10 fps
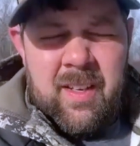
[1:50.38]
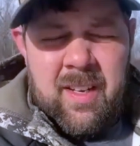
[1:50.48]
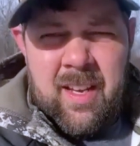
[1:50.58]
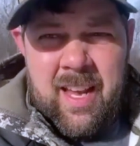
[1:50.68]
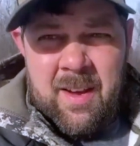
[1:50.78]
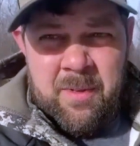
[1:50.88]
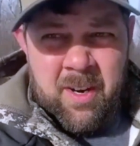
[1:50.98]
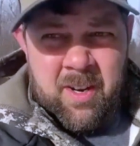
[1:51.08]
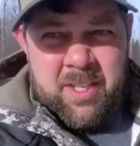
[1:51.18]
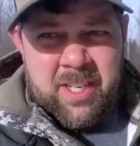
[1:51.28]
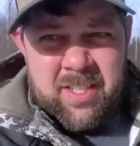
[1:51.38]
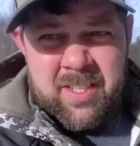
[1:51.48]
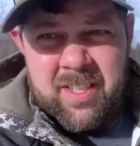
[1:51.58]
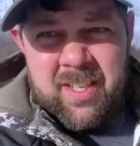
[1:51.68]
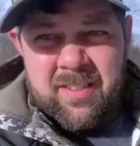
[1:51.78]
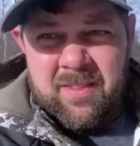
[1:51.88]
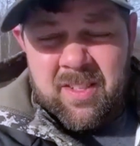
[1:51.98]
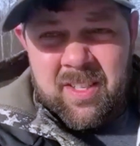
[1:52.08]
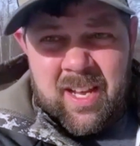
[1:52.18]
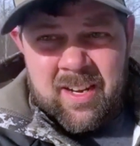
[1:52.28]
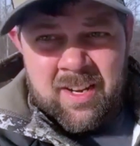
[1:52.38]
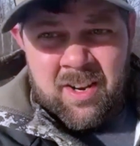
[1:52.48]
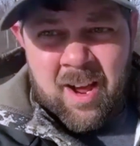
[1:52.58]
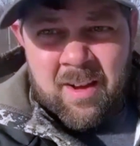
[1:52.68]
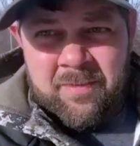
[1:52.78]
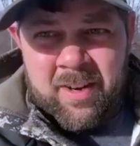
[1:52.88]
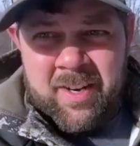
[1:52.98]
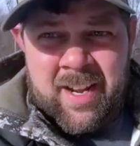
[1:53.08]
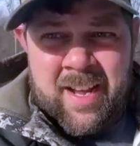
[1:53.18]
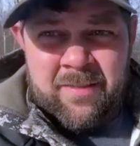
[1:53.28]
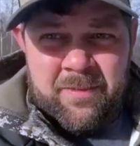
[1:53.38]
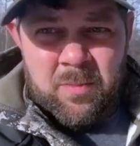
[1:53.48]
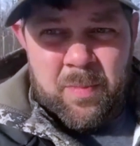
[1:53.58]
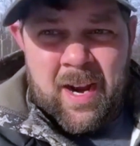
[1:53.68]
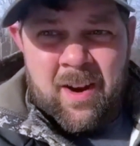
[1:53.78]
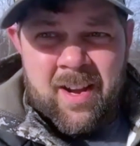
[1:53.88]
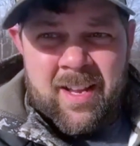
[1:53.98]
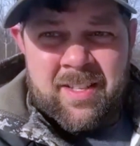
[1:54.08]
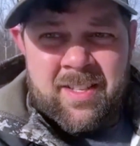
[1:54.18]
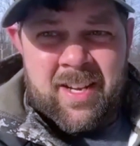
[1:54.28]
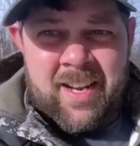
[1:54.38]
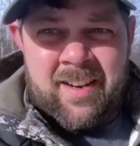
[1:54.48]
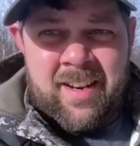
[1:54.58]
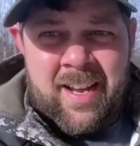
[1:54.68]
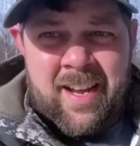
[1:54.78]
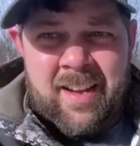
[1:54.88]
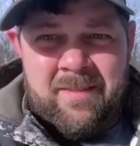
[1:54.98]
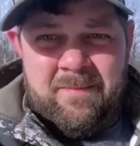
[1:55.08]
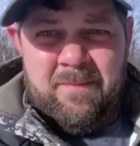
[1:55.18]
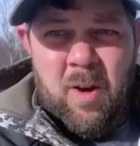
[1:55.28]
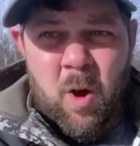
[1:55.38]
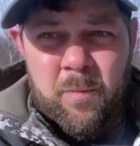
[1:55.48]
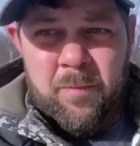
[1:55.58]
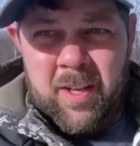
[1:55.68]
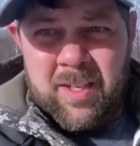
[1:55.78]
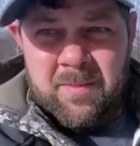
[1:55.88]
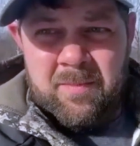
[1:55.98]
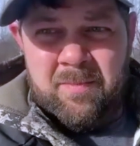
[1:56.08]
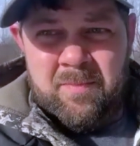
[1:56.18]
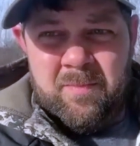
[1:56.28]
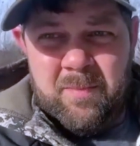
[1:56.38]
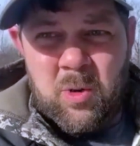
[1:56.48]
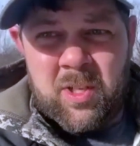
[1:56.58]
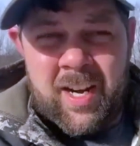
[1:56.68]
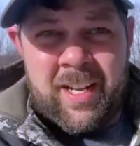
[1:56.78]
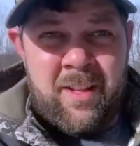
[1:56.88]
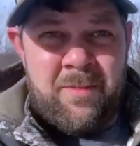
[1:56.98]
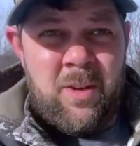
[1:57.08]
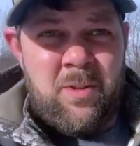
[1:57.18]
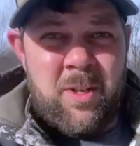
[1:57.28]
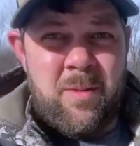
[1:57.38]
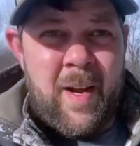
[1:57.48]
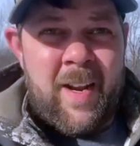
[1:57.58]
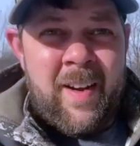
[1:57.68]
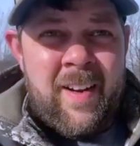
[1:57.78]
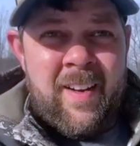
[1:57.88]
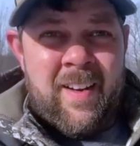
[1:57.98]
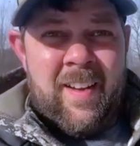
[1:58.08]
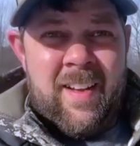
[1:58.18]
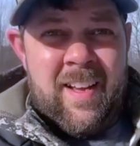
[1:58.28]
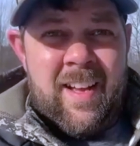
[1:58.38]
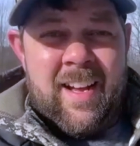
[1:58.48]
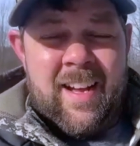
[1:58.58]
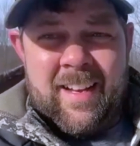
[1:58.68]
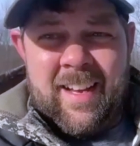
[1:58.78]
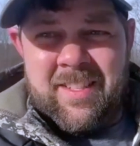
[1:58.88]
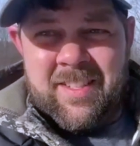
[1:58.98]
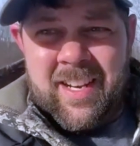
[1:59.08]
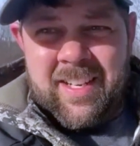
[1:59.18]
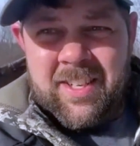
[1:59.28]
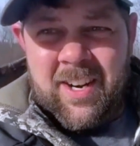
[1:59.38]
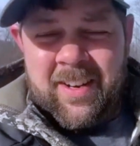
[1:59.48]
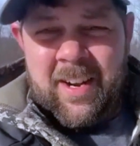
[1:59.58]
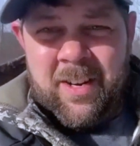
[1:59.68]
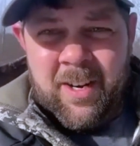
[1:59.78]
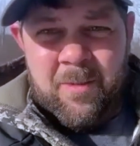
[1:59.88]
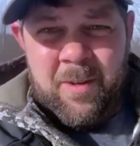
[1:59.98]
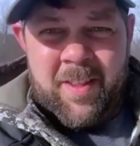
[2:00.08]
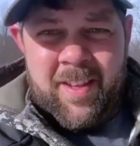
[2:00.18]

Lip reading: and we were just getting into offering a few bear hunts and hopefully some moose hunting in the future. But I guess starting out here with